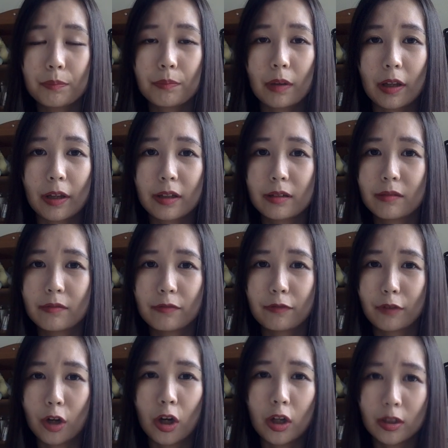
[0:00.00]
like
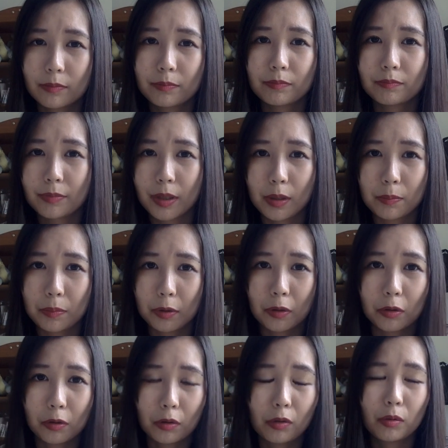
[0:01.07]
flawed
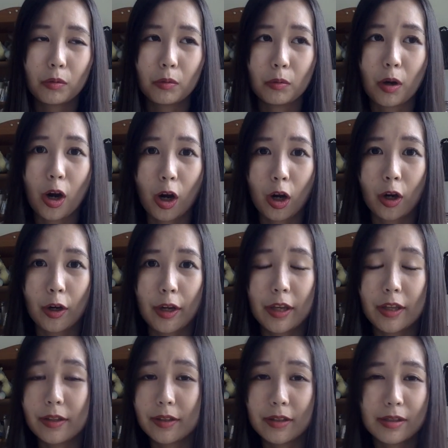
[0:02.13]
people who are
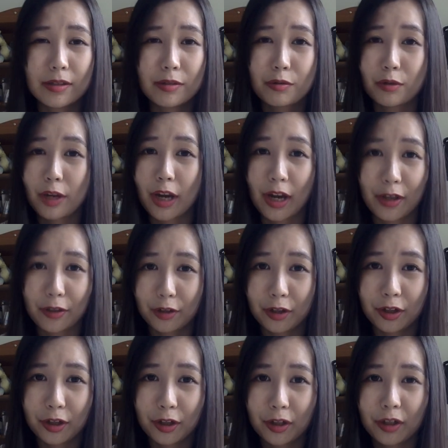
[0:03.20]
in this
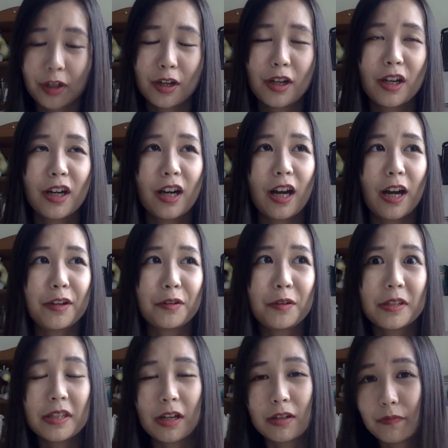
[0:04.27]
together. I know
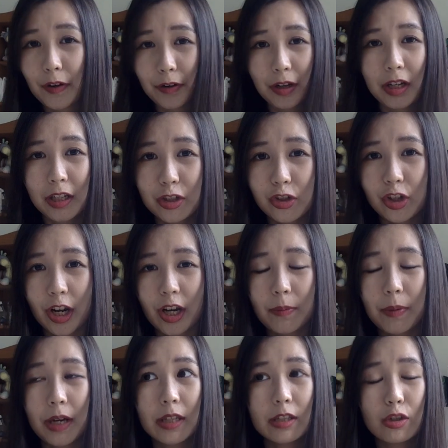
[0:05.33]
it sounds very
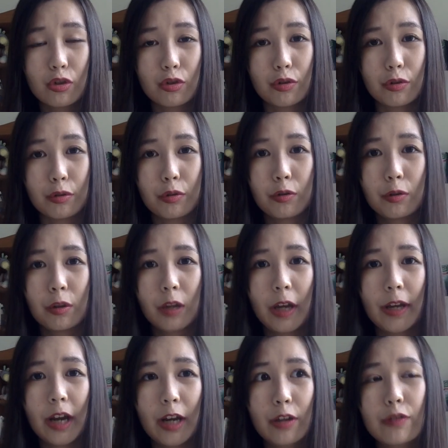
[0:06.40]
cliche, but it's true.
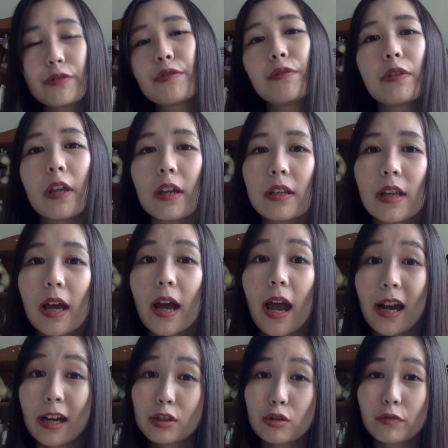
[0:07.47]
Like I used to think that
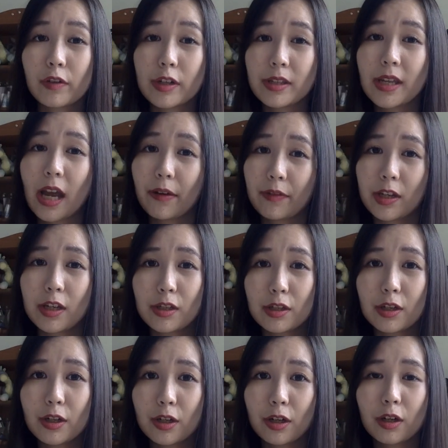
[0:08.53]
extroverts have it
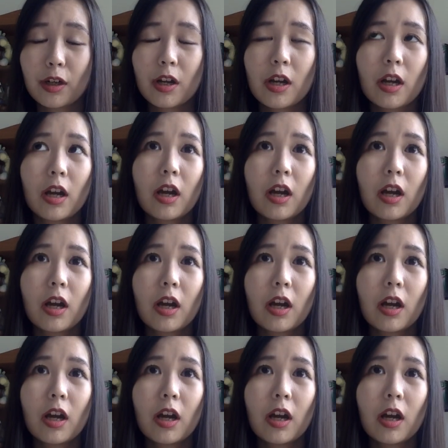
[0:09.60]
easier